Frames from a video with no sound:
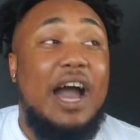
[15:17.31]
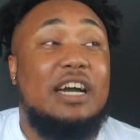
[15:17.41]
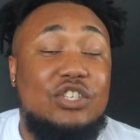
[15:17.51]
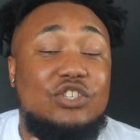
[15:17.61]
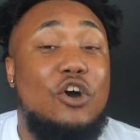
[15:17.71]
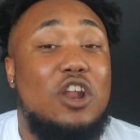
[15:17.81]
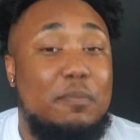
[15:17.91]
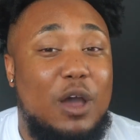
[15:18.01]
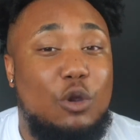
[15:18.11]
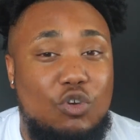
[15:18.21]
I started
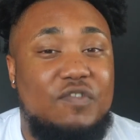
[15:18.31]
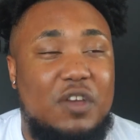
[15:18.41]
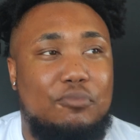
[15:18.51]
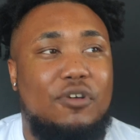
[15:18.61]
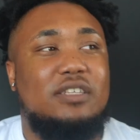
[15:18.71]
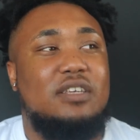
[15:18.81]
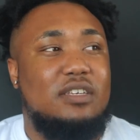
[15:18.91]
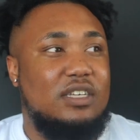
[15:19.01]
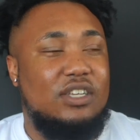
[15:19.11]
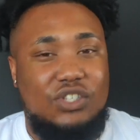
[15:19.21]
my grieving
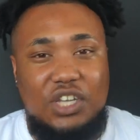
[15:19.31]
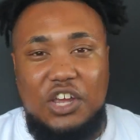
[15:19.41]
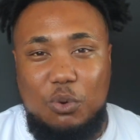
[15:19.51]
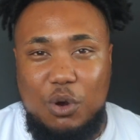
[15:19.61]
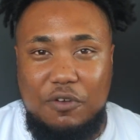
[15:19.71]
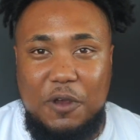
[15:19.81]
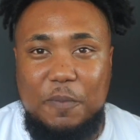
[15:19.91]
process in January.